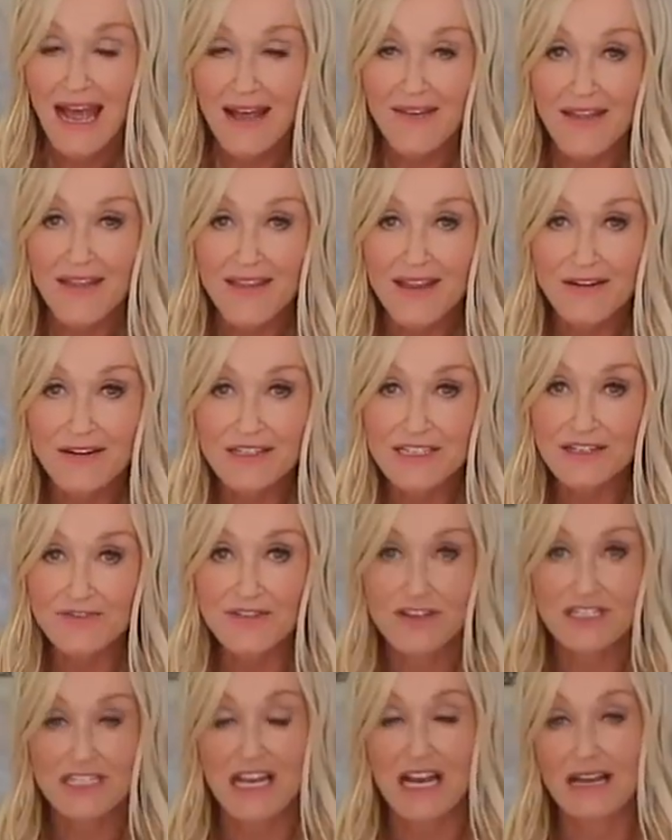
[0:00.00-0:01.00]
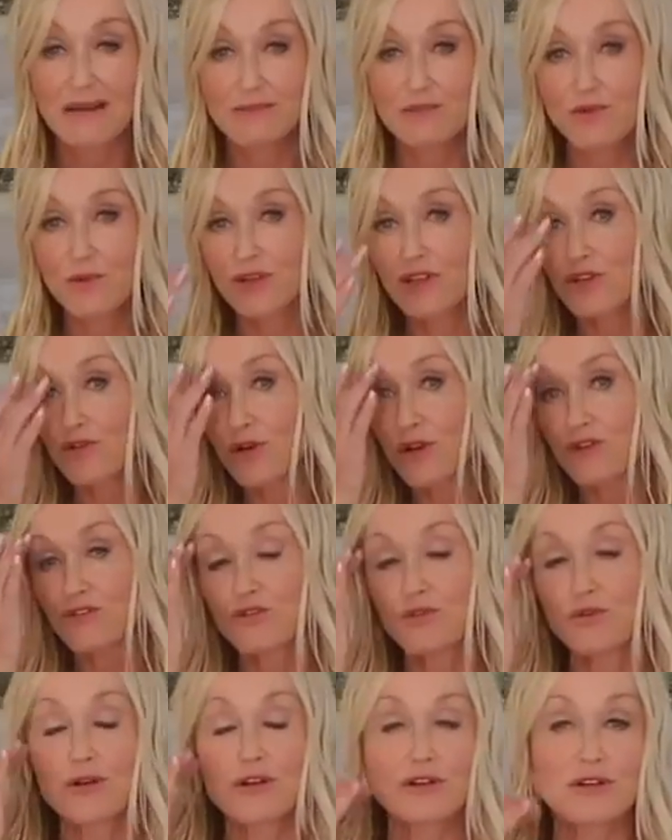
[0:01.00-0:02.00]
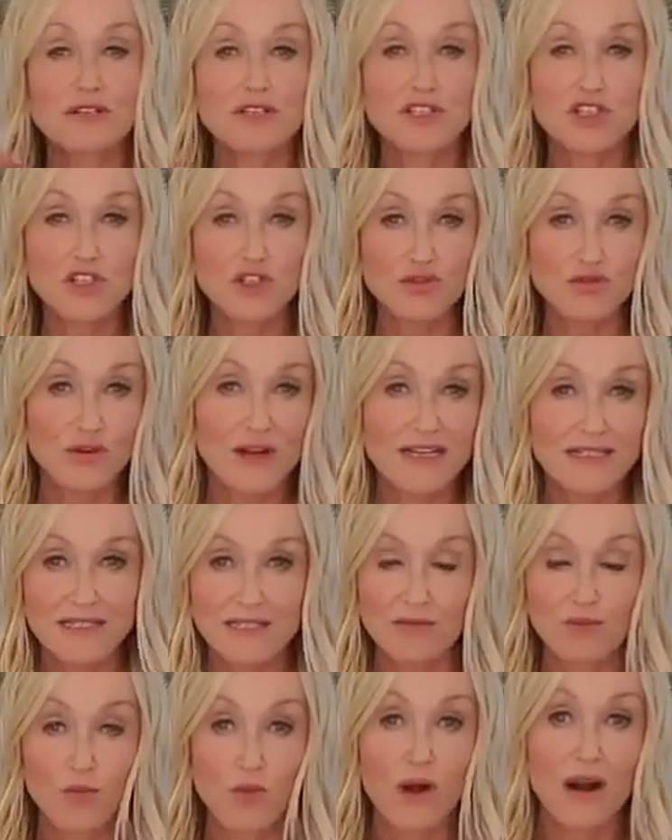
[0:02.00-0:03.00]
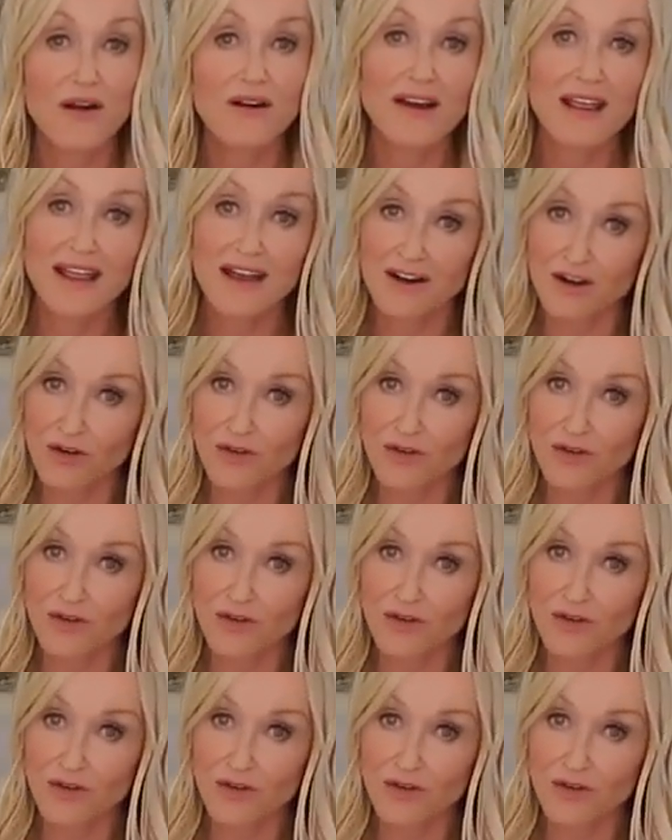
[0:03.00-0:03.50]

And then there are different times when you go through a lot of stress and worry.